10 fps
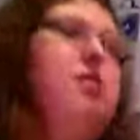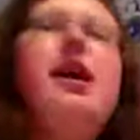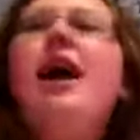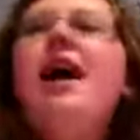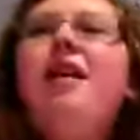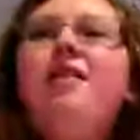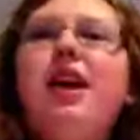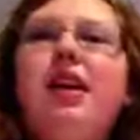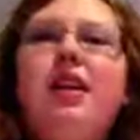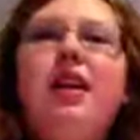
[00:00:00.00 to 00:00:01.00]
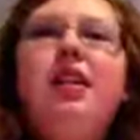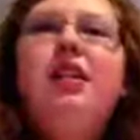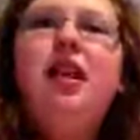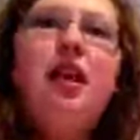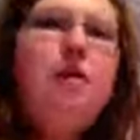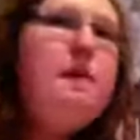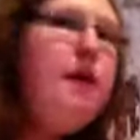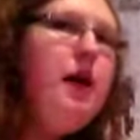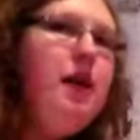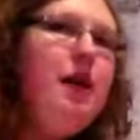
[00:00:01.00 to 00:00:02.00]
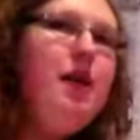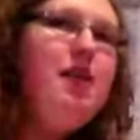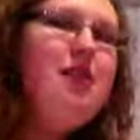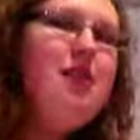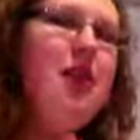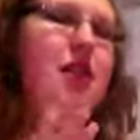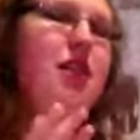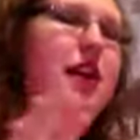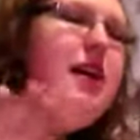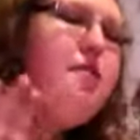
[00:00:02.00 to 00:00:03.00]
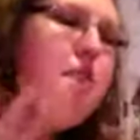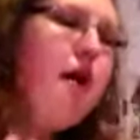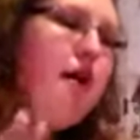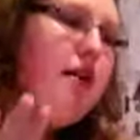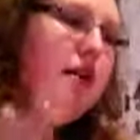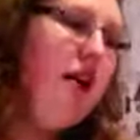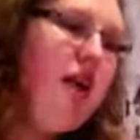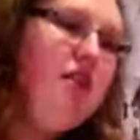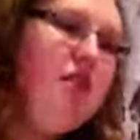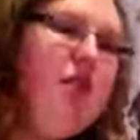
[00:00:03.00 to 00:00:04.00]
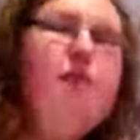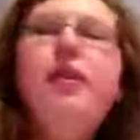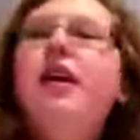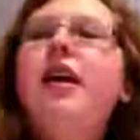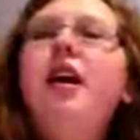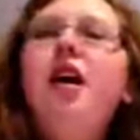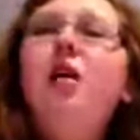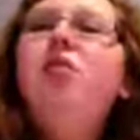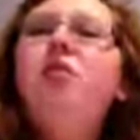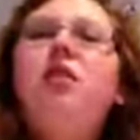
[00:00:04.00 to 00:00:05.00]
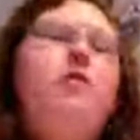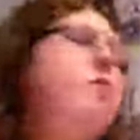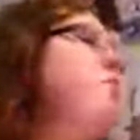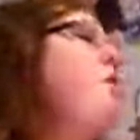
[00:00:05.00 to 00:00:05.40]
we have a ladybug cost a ladybug costume, also from